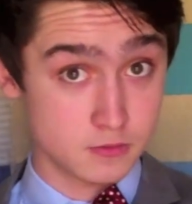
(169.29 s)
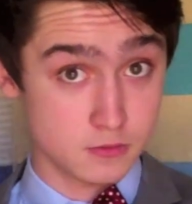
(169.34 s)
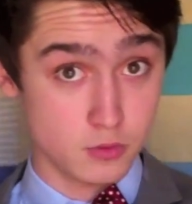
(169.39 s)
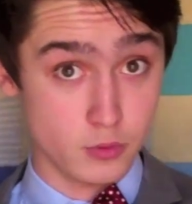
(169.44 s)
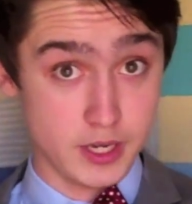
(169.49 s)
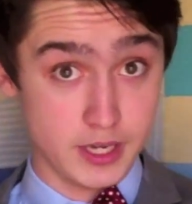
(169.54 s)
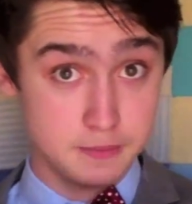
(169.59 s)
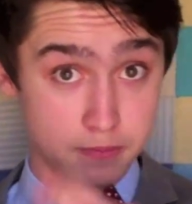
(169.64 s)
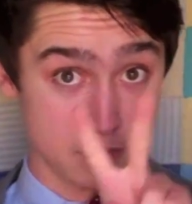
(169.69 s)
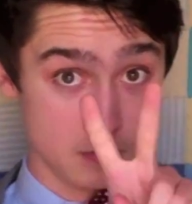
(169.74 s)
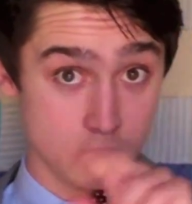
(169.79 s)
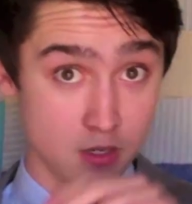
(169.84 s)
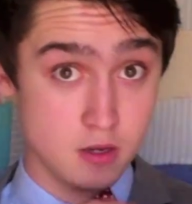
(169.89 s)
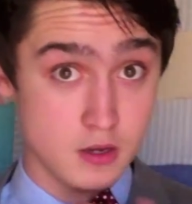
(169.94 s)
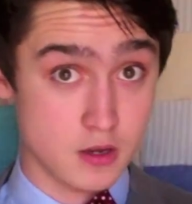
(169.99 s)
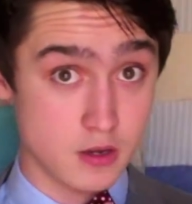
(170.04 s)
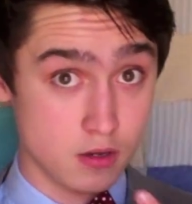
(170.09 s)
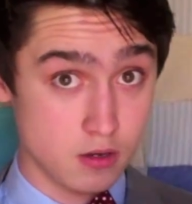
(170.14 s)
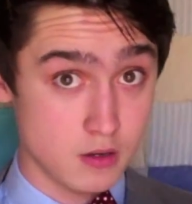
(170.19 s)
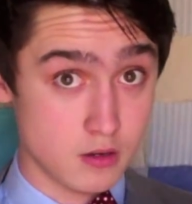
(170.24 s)
We
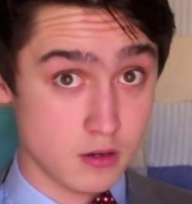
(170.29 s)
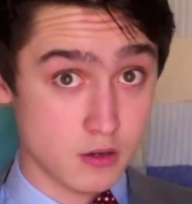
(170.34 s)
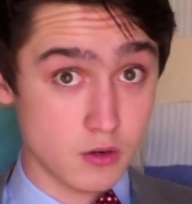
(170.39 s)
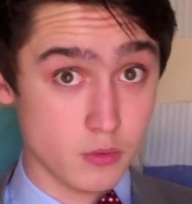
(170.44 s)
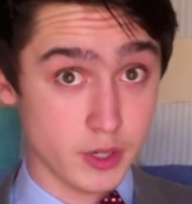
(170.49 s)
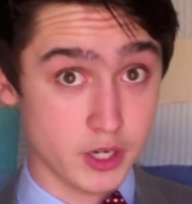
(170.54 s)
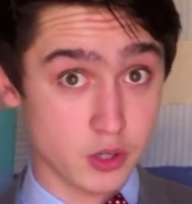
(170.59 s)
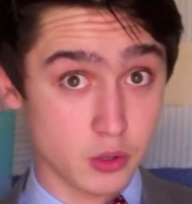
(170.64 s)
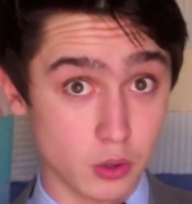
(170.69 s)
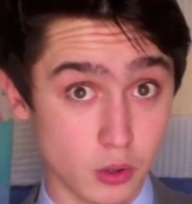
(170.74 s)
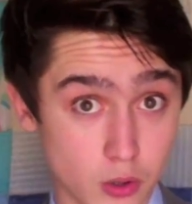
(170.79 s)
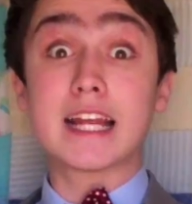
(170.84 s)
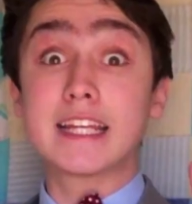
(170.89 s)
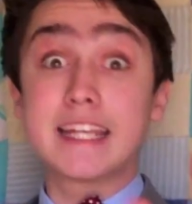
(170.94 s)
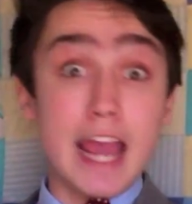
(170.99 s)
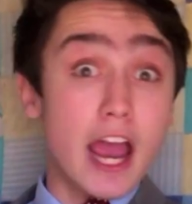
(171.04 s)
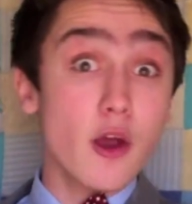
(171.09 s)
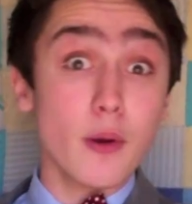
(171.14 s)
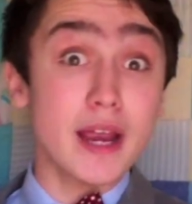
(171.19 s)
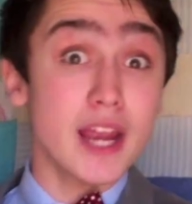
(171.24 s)
cool.
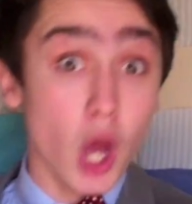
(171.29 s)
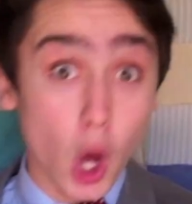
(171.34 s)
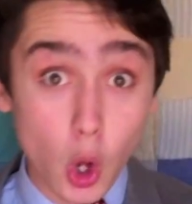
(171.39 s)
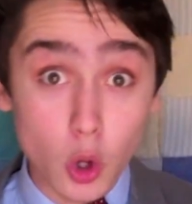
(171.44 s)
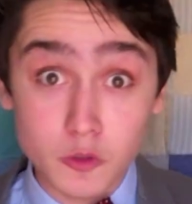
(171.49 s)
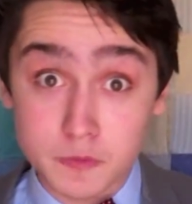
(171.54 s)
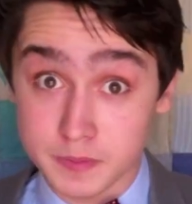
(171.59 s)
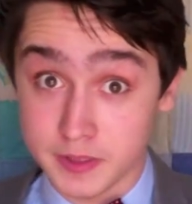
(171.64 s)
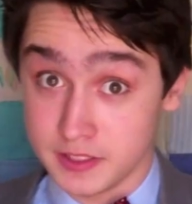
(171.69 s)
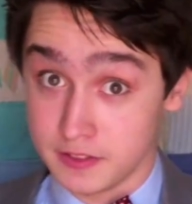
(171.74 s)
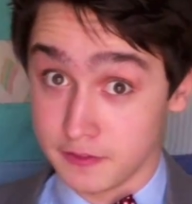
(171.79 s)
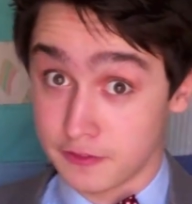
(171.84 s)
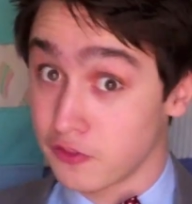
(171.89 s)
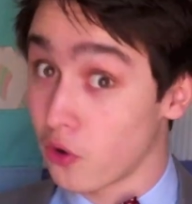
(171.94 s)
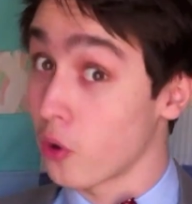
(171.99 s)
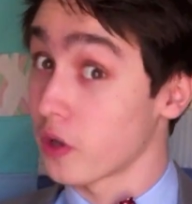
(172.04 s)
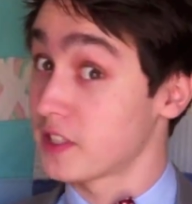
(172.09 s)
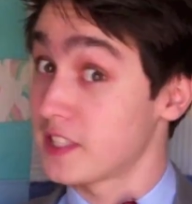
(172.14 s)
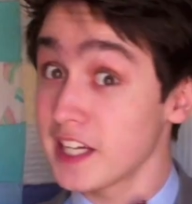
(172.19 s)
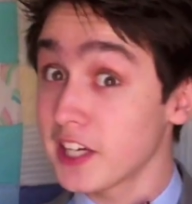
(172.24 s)
Gary Oldman
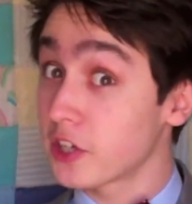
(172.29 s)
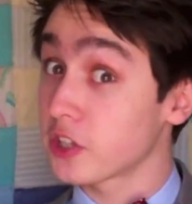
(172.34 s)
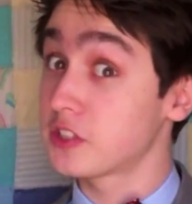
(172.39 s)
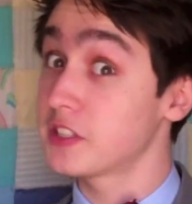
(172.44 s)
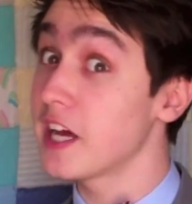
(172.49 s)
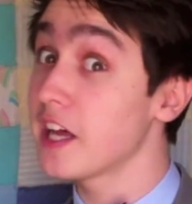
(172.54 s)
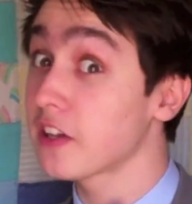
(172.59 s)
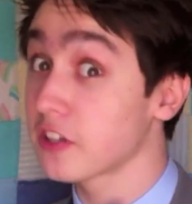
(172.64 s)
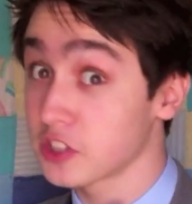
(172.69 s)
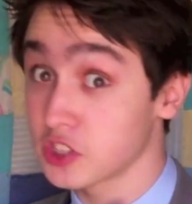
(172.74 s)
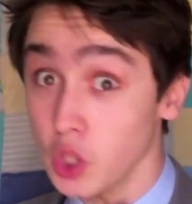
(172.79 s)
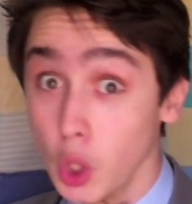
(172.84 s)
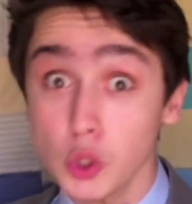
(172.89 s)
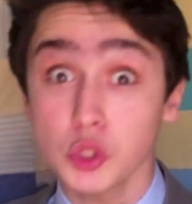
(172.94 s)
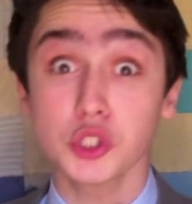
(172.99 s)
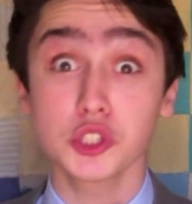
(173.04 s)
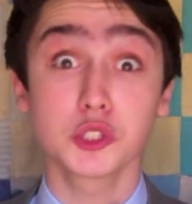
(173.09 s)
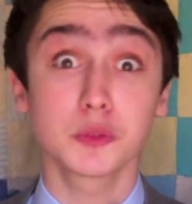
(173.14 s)
for Tinker, Tailor, Soldier,